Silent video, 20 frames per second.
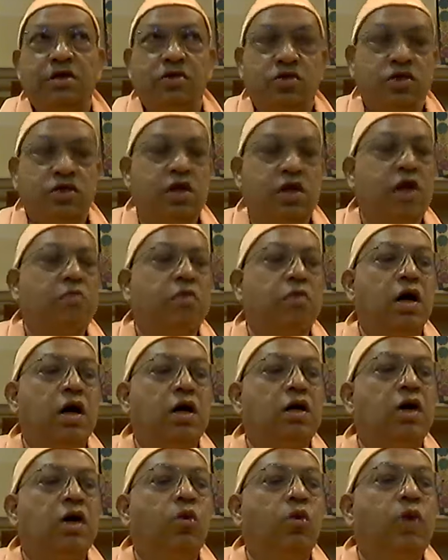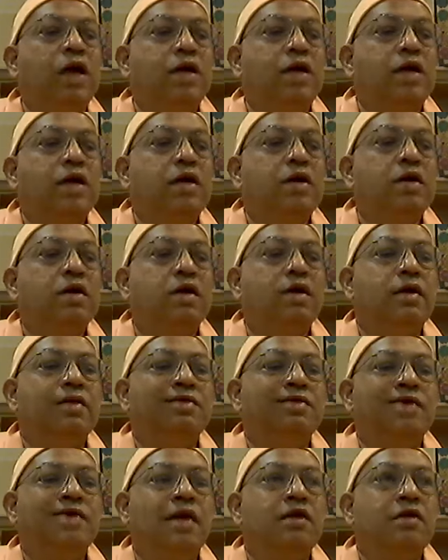same unawakened
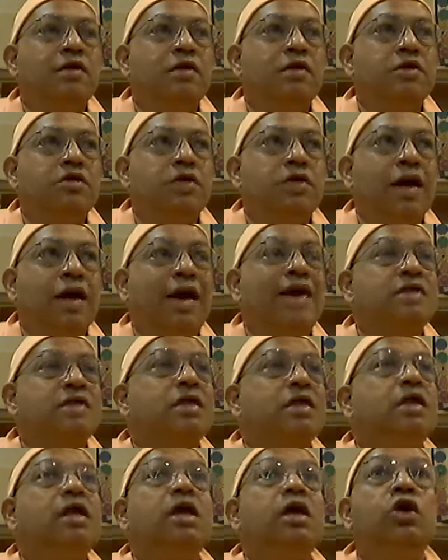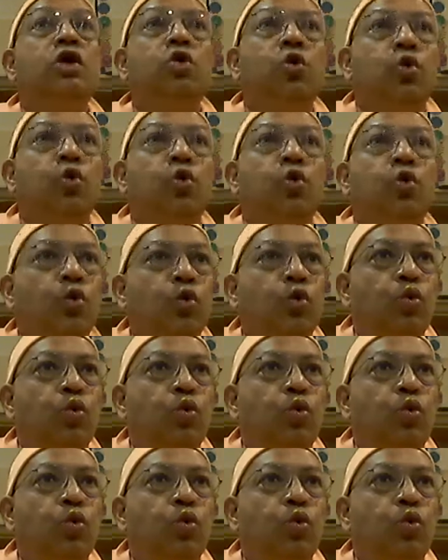intelligence as an ego.